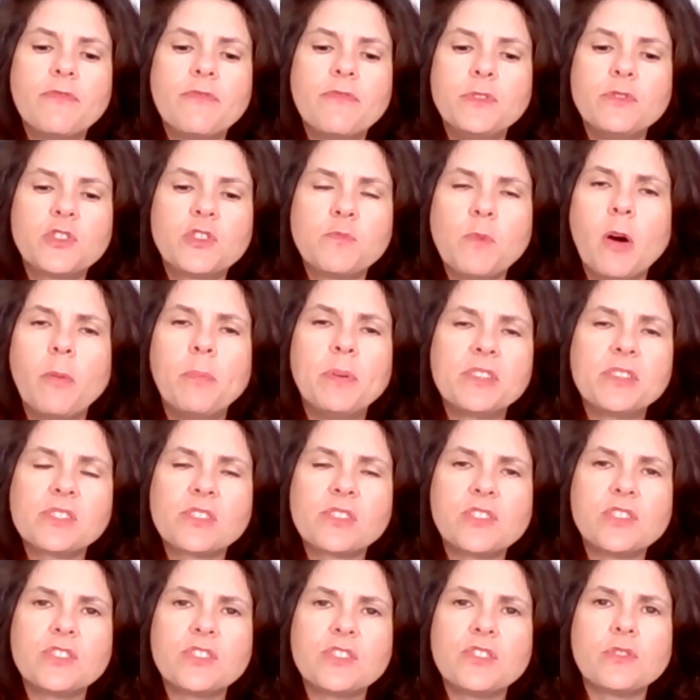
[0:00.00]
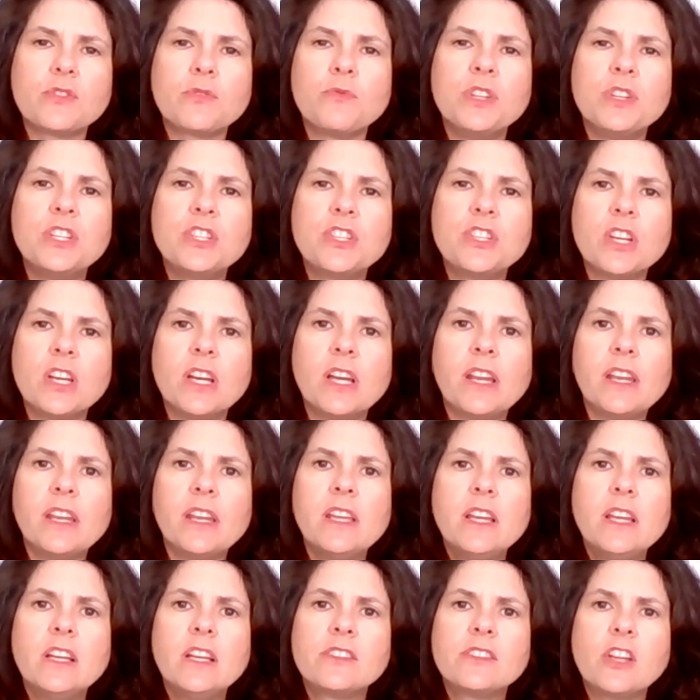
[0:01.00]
few small businesses in the region